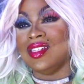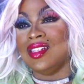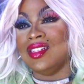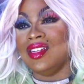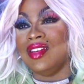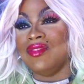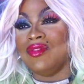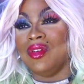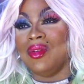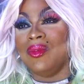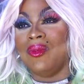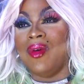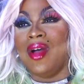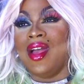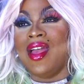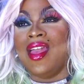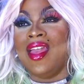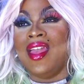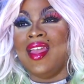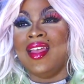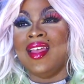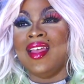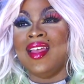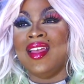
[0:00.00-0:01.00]
in a different
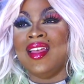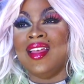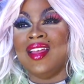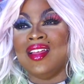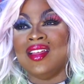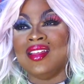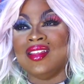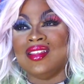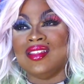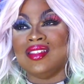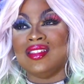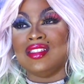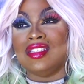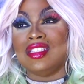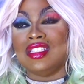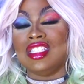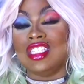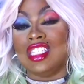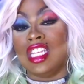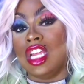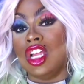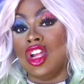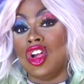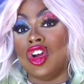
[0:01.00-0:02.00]
way,
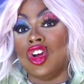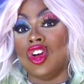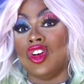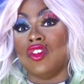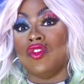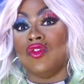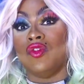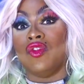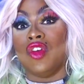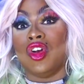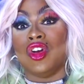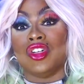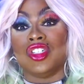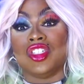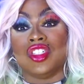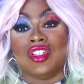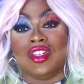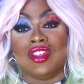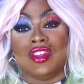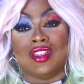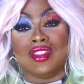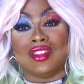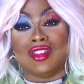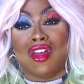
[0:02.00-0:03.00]
singer version
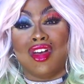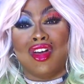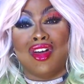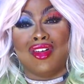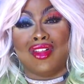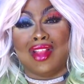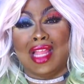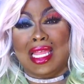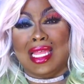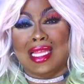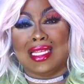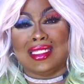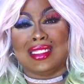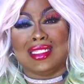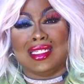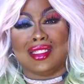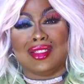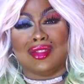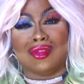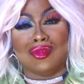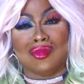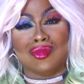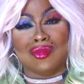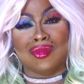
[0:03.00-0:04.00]
of the song. Like, it's
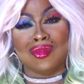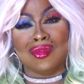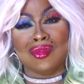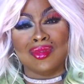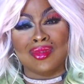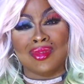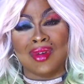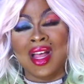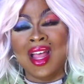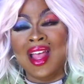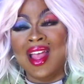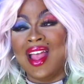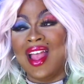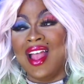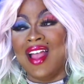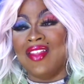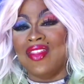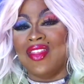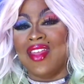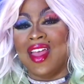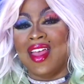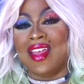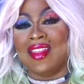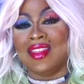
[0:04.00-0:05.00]
just ooh,
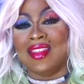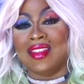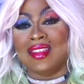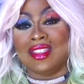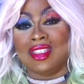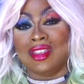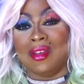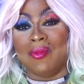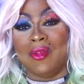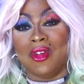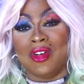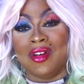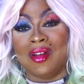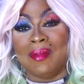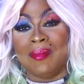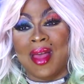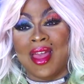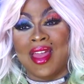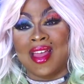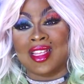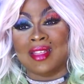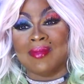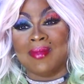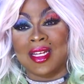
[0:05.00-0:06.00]
and then subverted
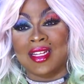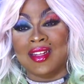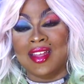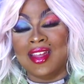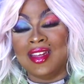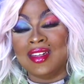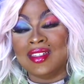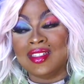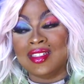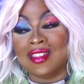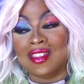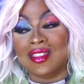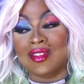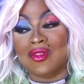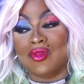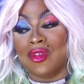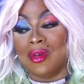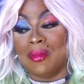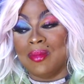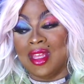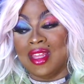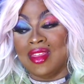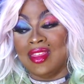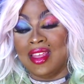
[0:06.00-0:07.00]
my expectations
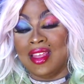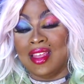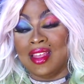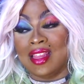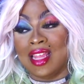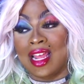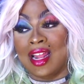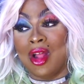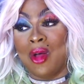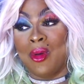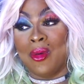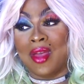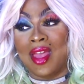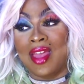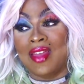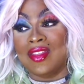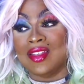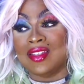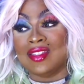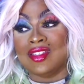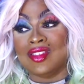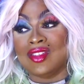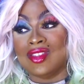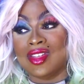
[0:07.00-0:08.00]
for me thinking that, okay,
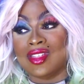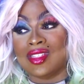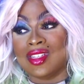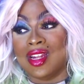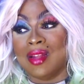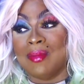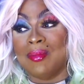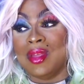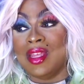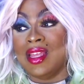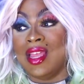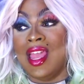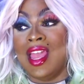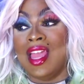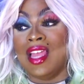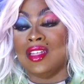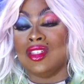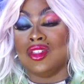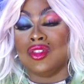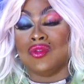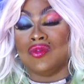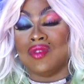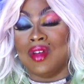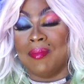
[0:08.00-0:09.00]
this is just going to be a
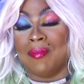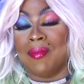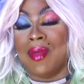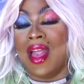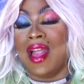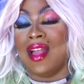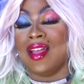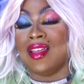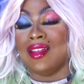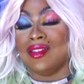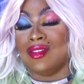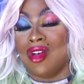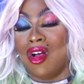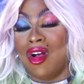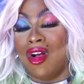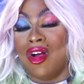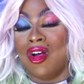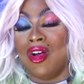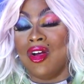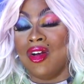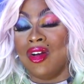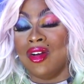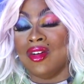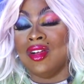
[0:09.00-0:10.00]
stripped back
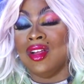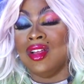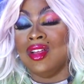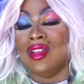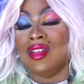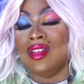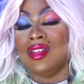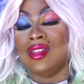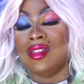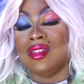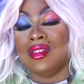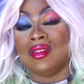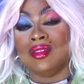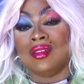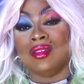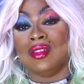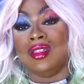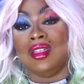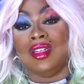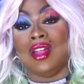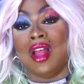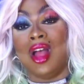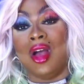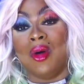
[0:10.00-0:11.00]
guitar,
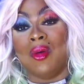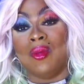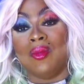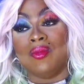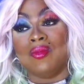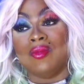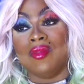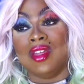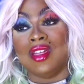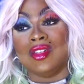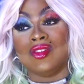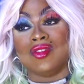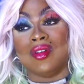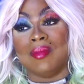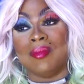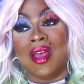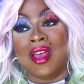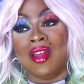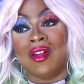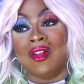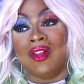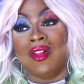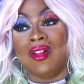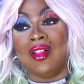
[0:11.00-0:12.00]
you know,
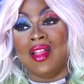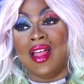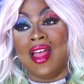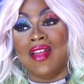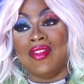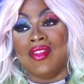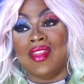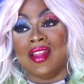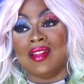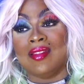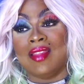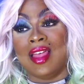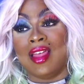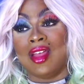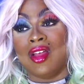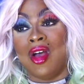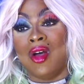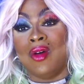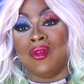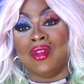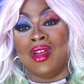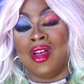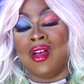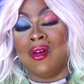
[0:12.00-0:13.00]
instrumental. And then like,
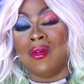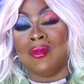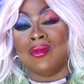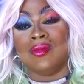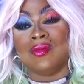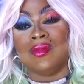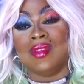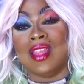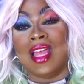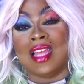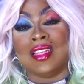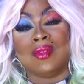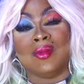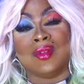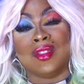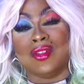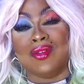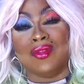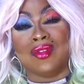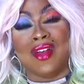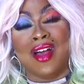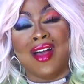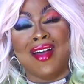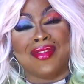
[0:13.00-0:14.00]
oh no, that's what
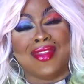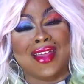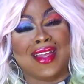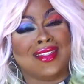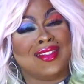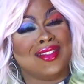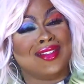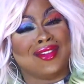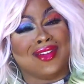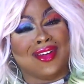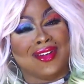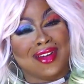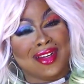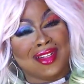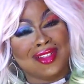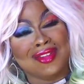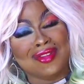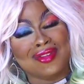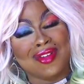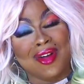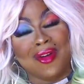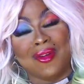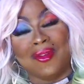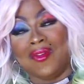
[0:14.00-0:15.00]
you thought, that's just our
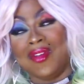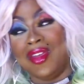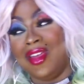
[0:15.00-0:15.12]
intro,